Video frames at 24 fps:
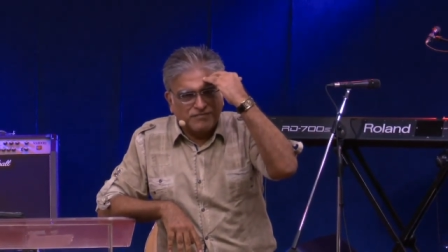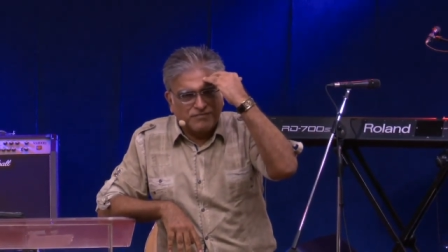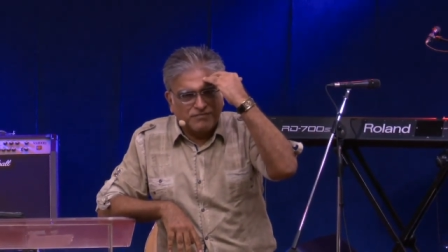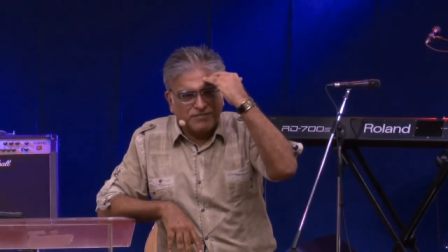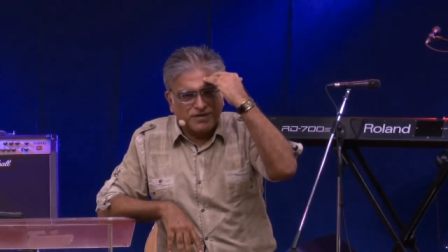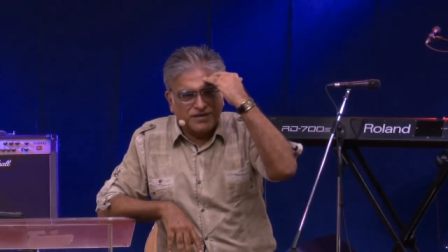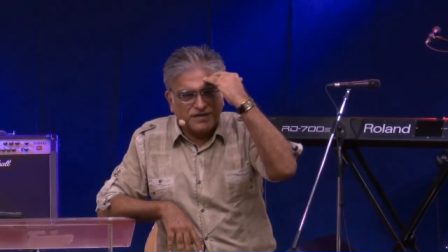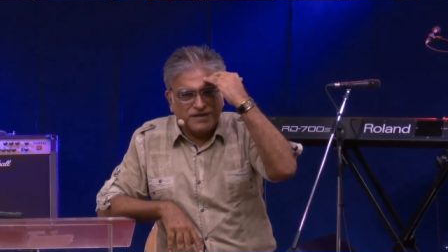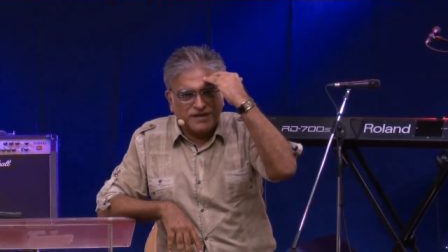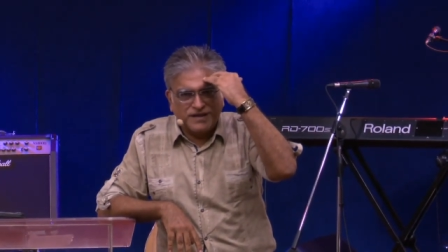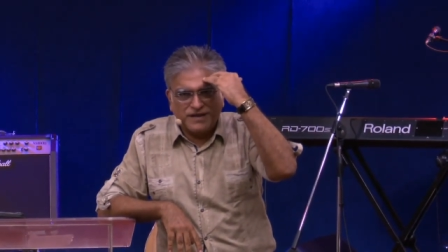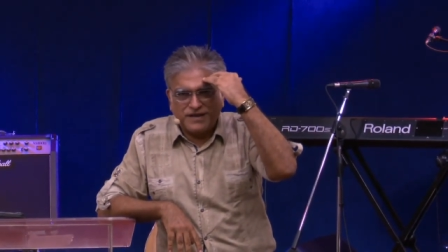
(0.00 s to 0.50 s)

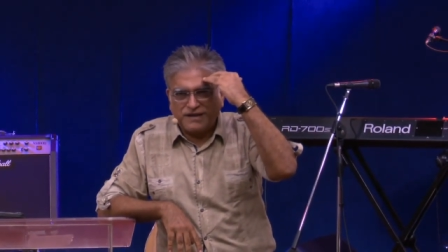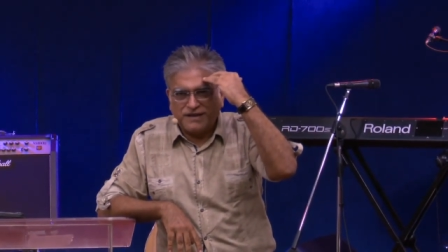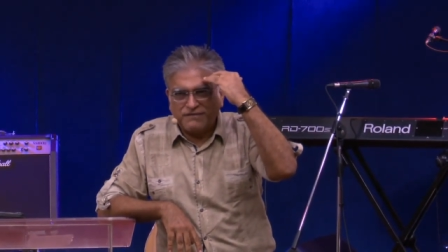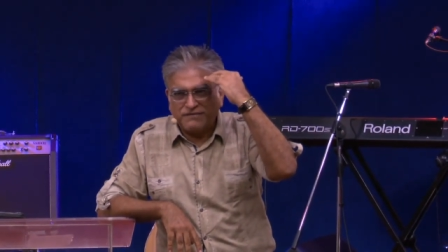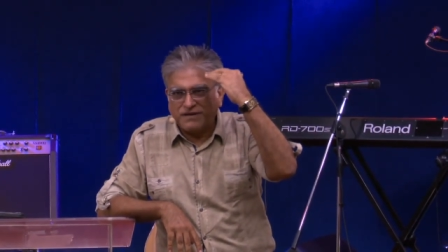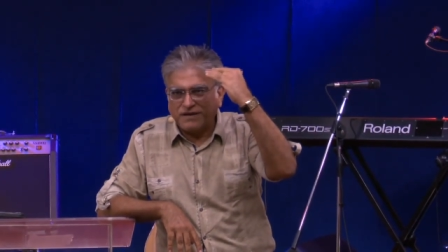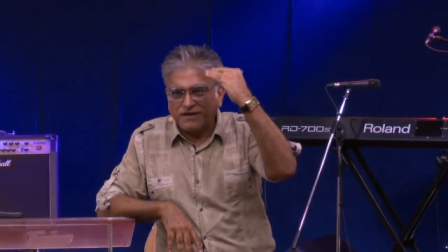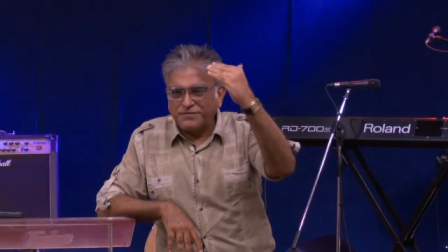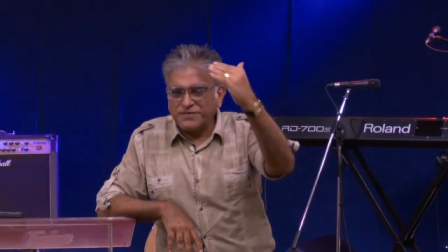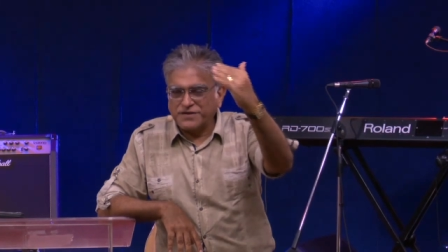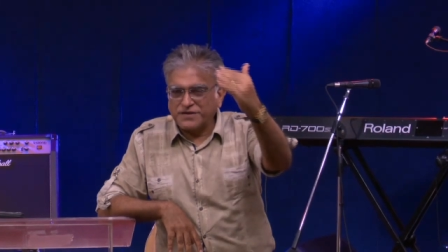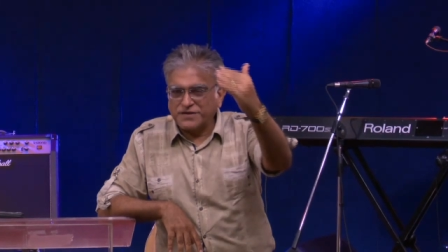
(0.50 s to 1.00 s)
But they never
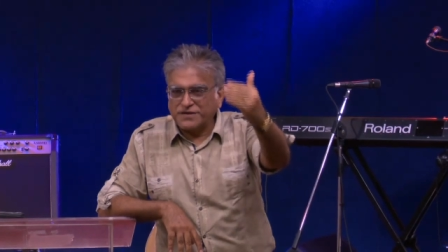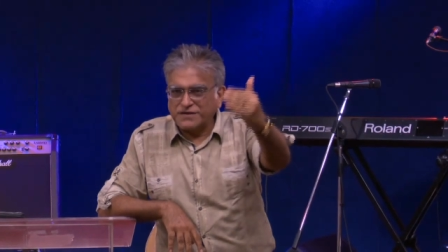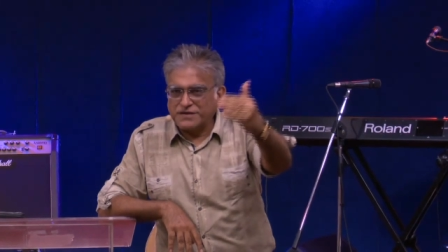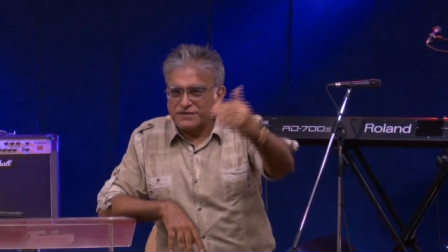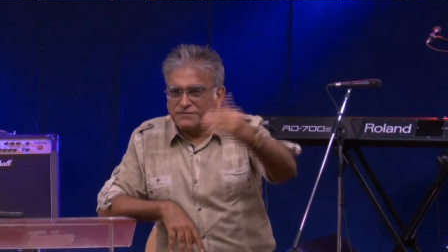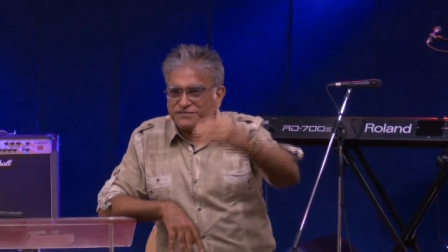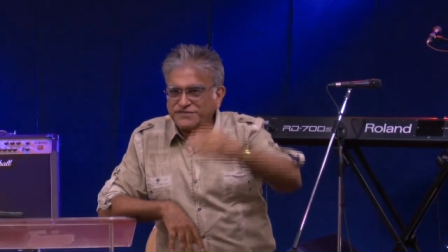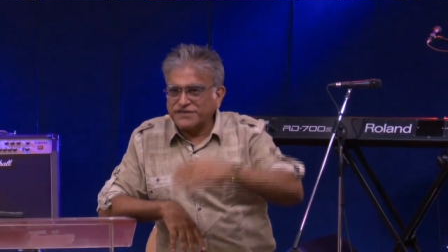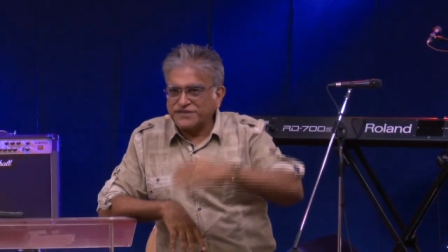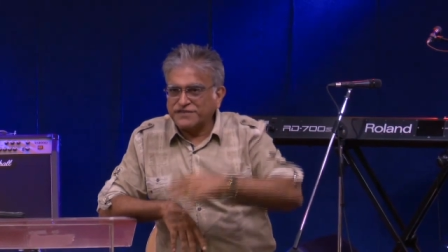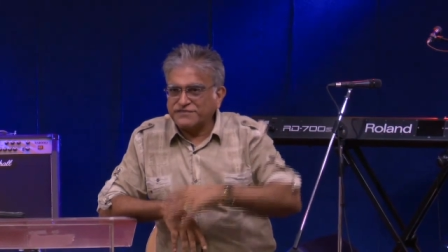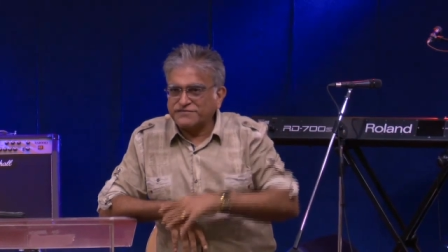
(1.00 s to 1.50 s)
committed
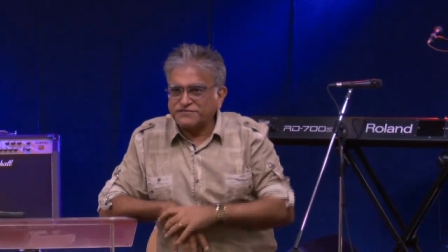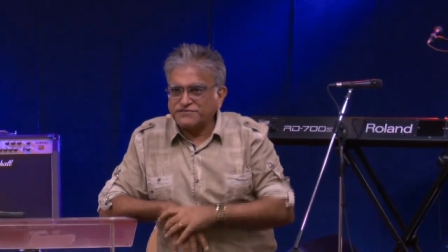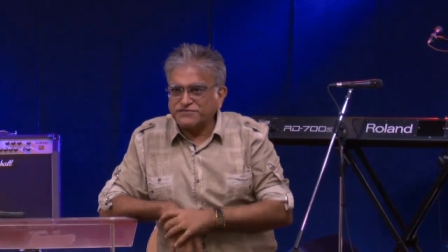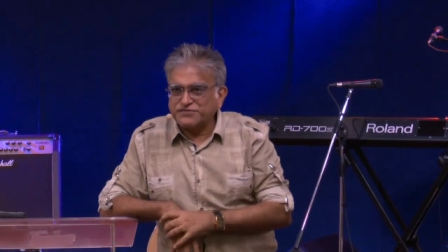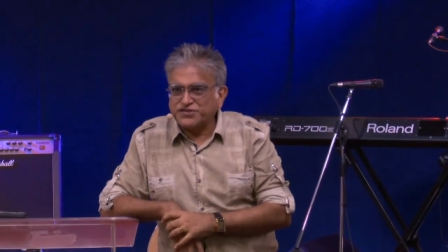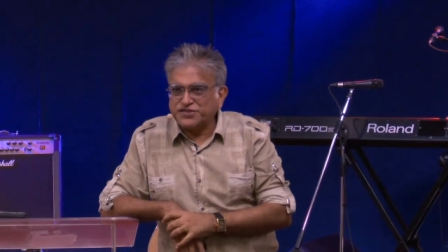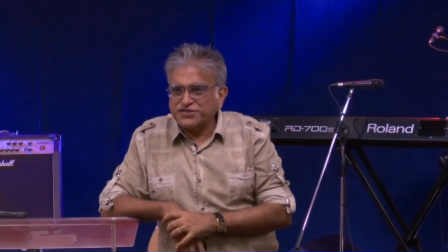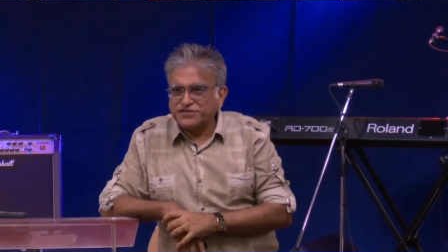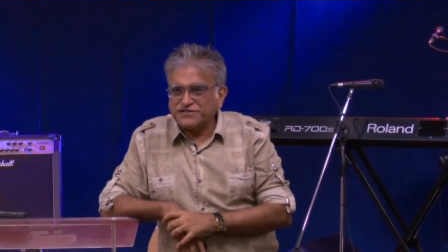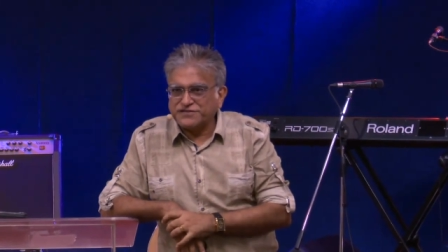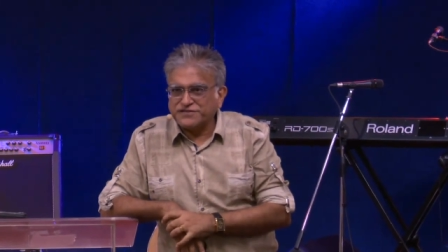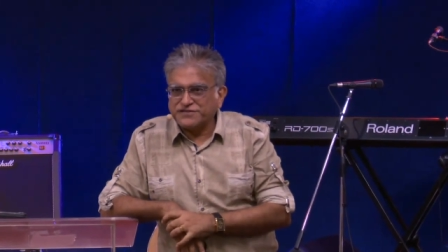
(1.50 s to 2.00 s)
themselves to
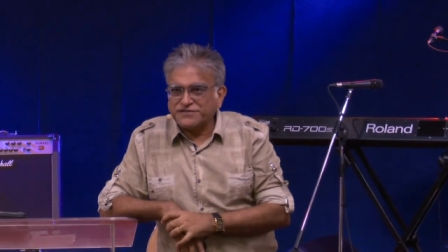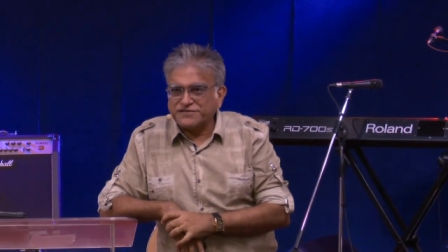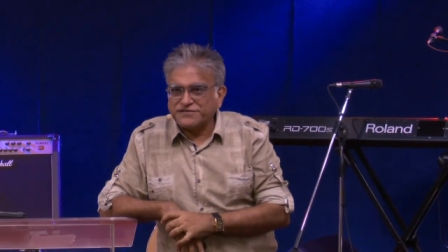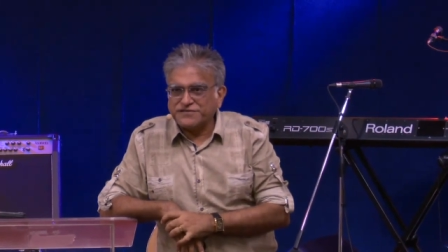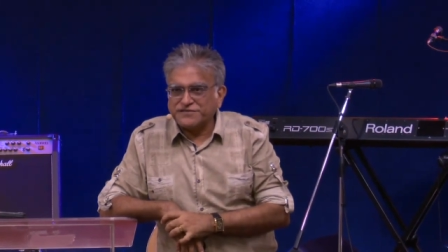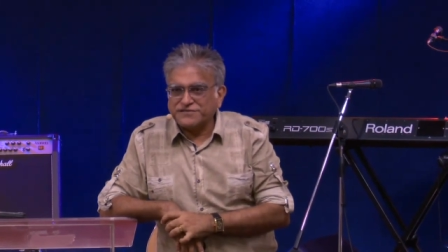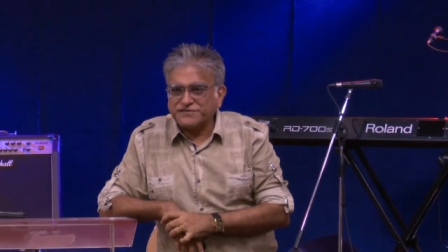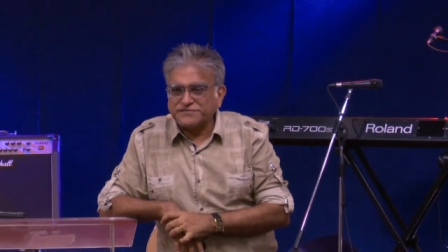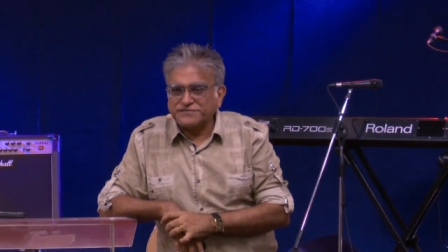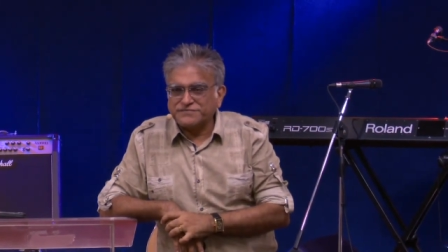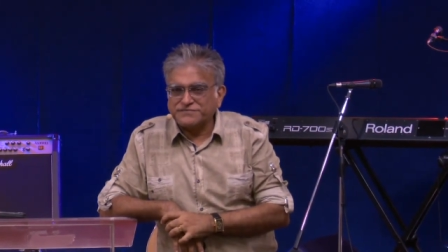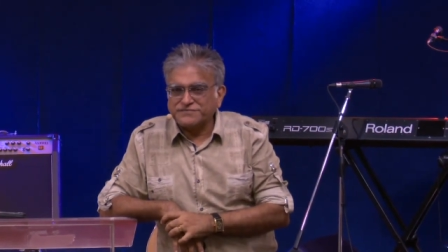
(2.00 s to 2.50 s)

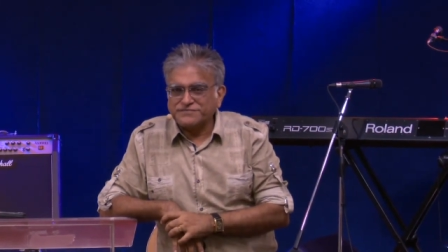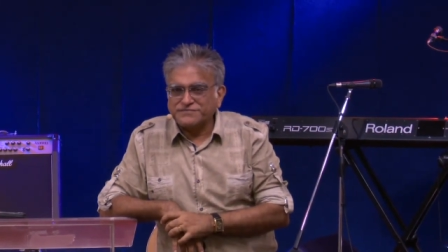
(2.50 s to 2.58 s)
Jesus,